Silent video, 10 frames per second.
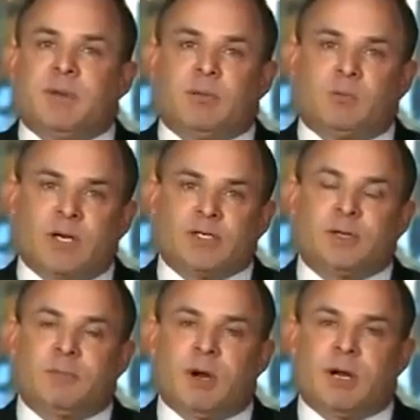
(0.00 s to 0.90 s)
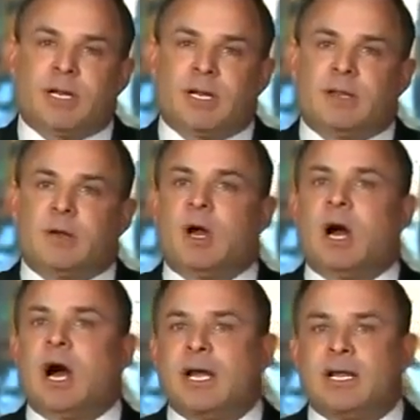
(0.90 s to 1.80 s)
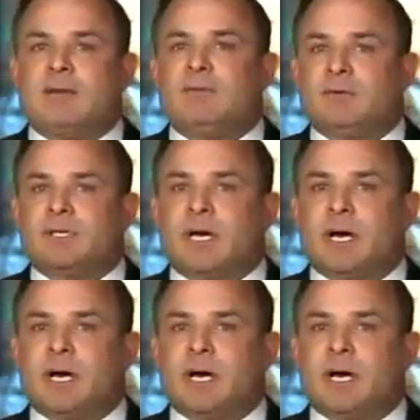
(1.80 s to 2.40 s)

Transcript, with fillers: been rushed to market. There are high levels